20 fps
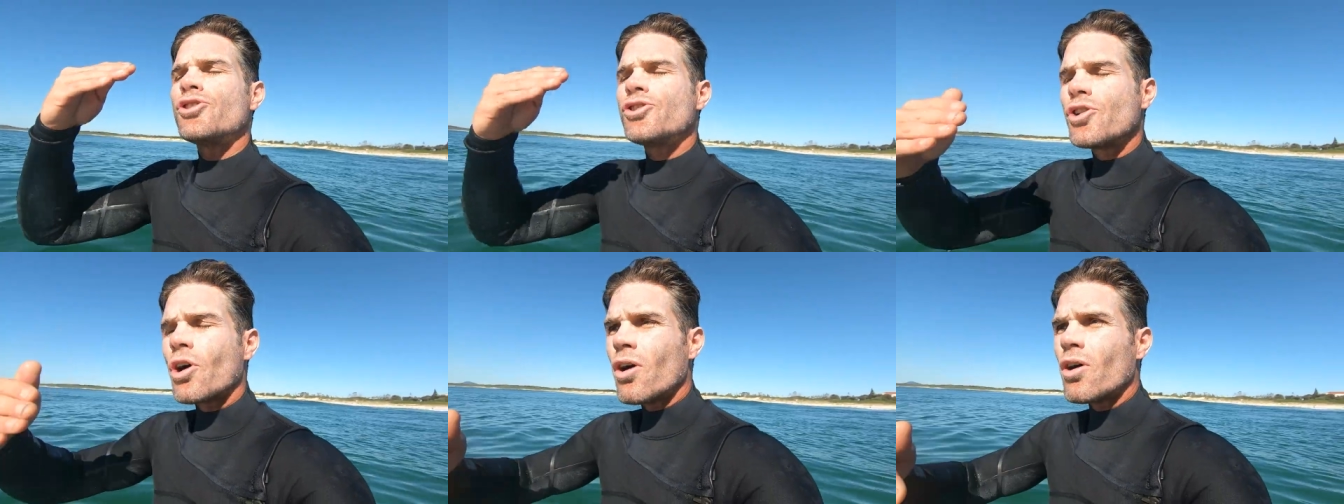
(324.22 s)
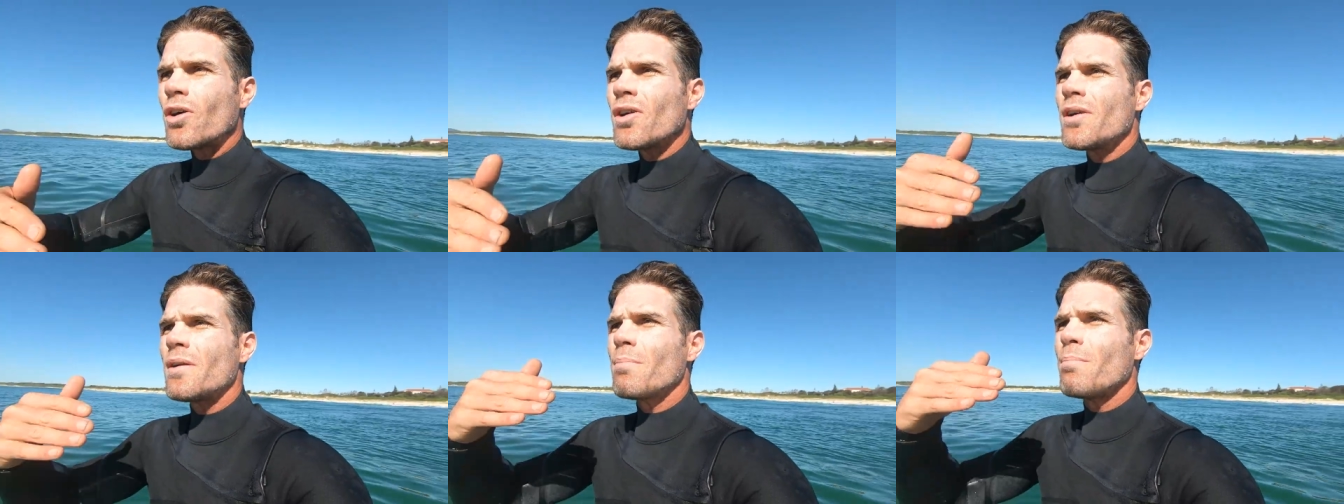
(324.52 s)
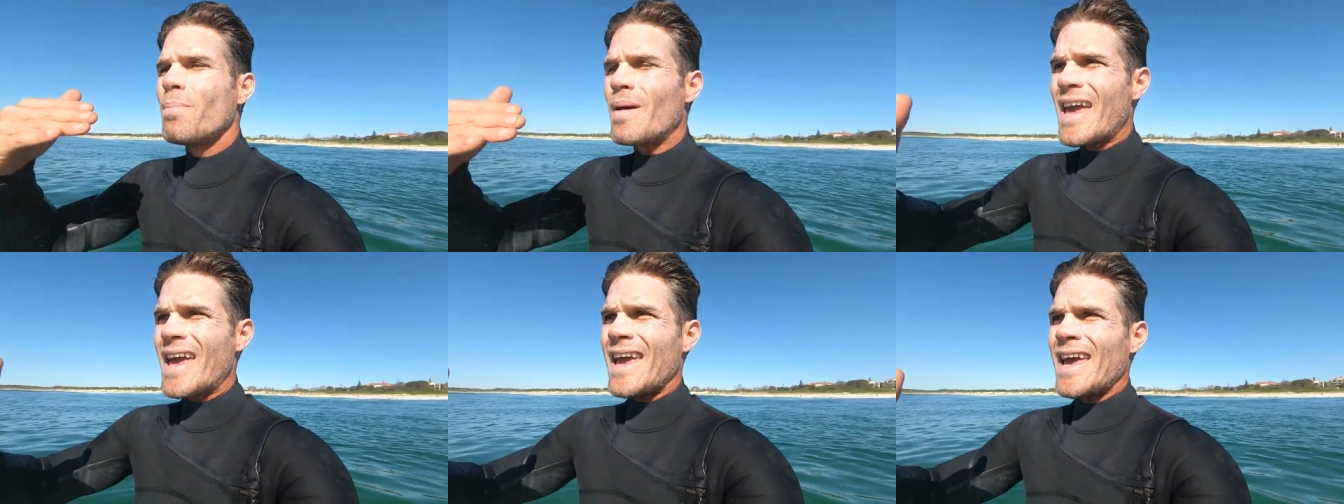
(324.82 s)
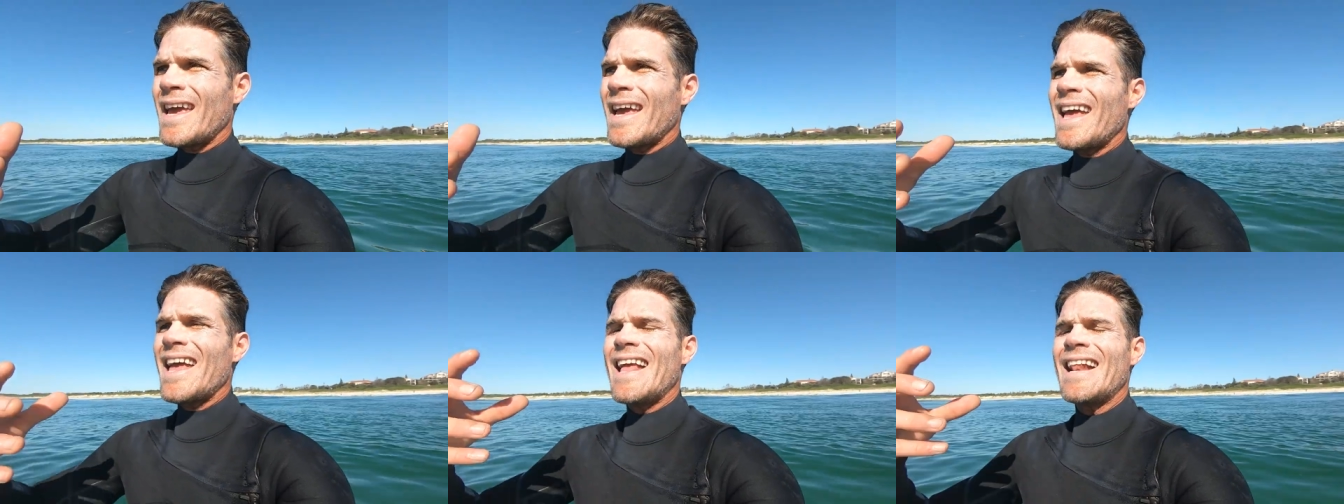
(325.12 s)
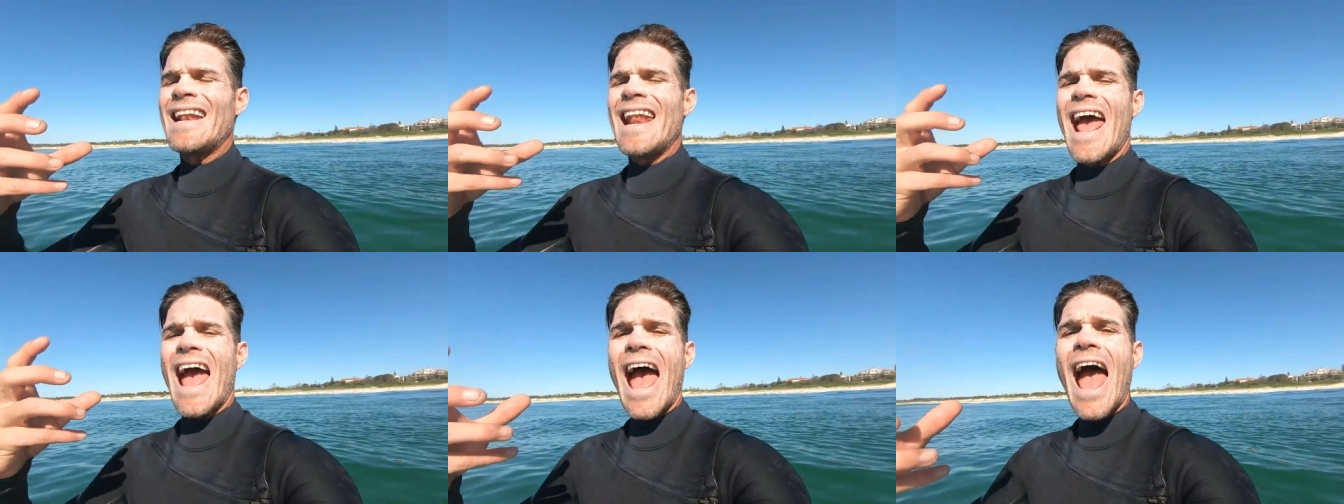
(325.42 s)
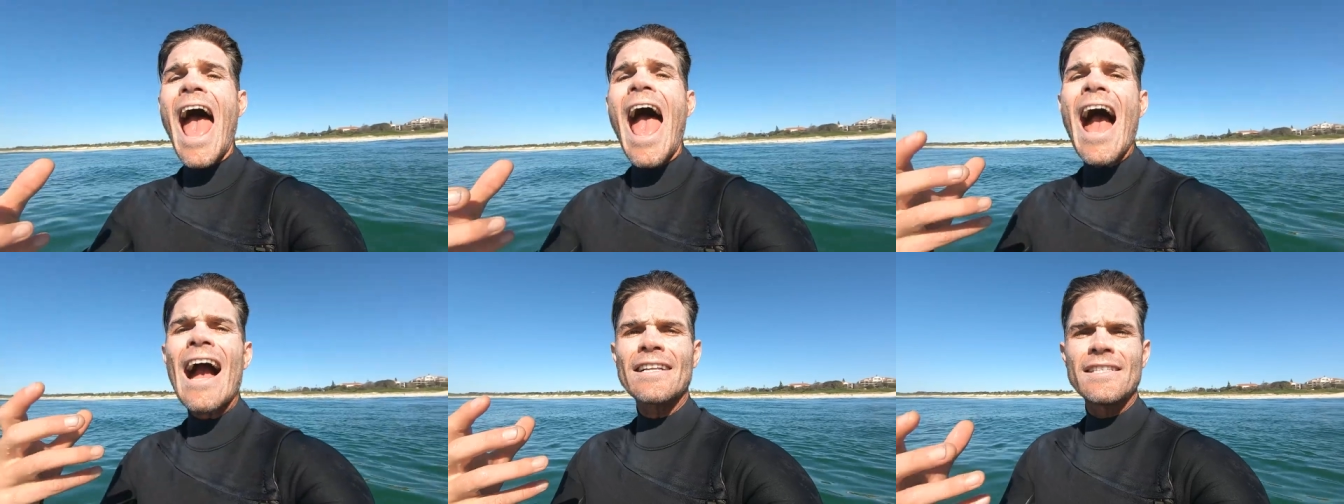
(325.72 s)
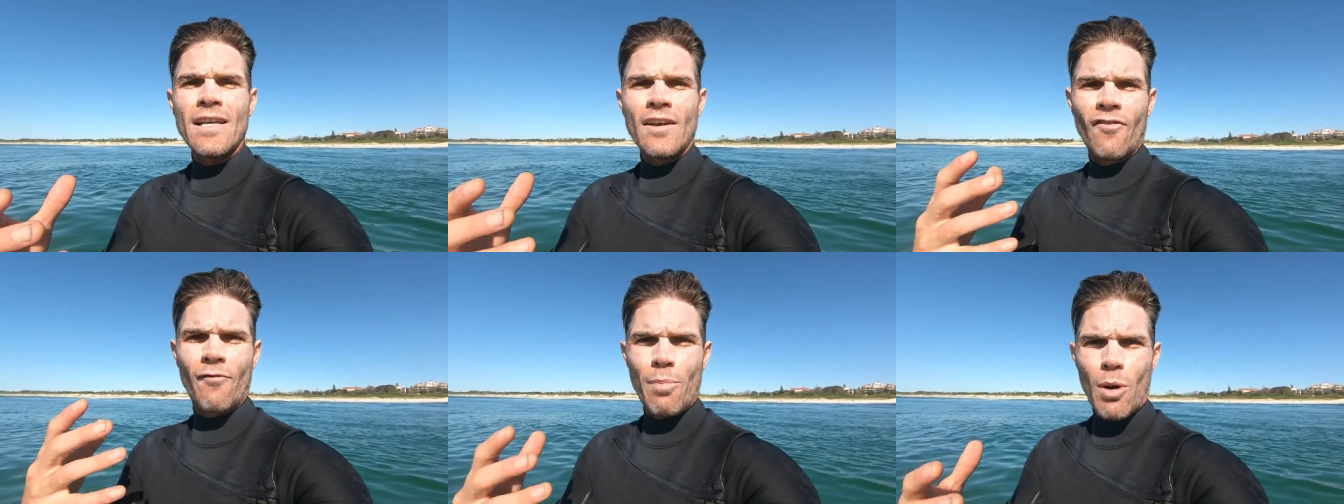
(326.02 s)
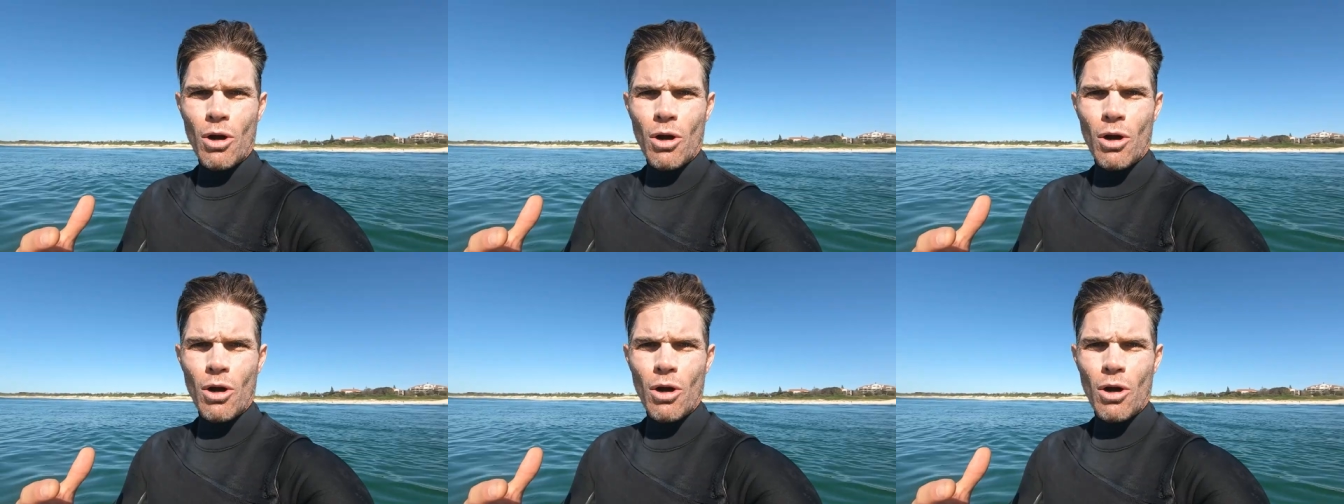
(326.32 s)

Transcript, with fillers: Start being an active